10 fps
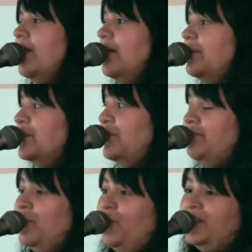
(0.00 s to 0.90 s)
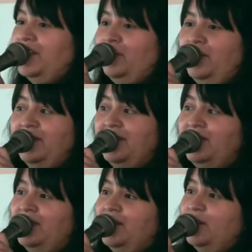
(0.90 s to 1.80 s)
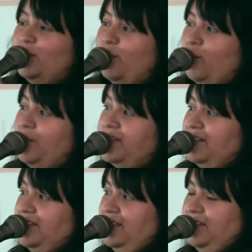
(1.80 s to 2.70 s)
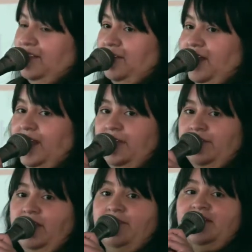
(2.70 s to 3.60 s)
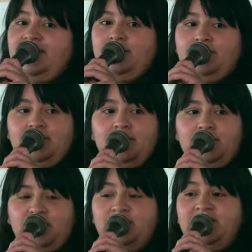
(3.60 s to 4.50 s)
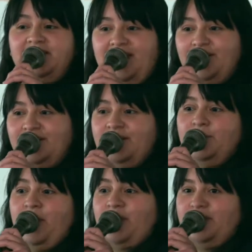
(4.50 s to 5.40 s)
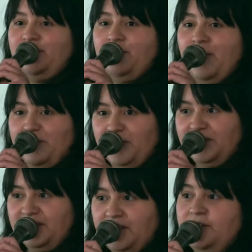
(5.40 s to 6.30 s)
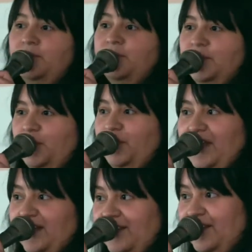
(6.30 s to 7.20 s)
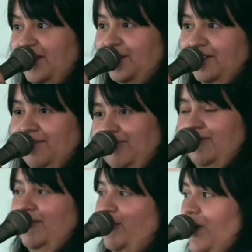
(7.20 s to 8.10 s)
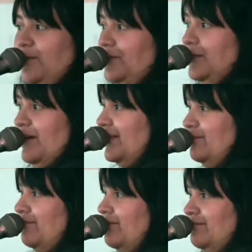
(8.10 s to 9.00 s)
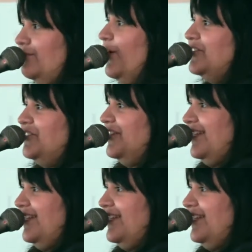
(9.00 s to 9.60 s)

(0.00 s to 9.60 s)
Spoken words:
And we've been working with local businesses to kind of give us some discounts and perks for members, so you'll be getting those probably by March the